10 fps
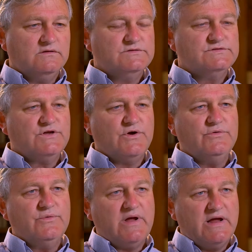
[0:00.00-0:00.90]

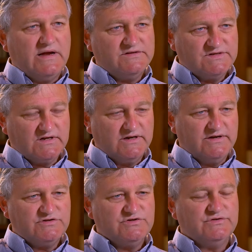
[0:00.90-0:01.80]
So as a
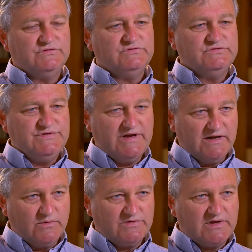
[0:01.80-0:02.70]
clinician
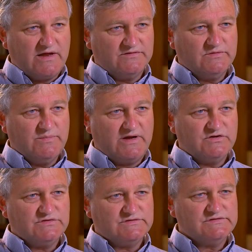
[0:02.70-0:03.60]
dealing with cancer
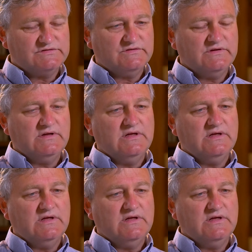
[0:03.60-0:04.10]
patients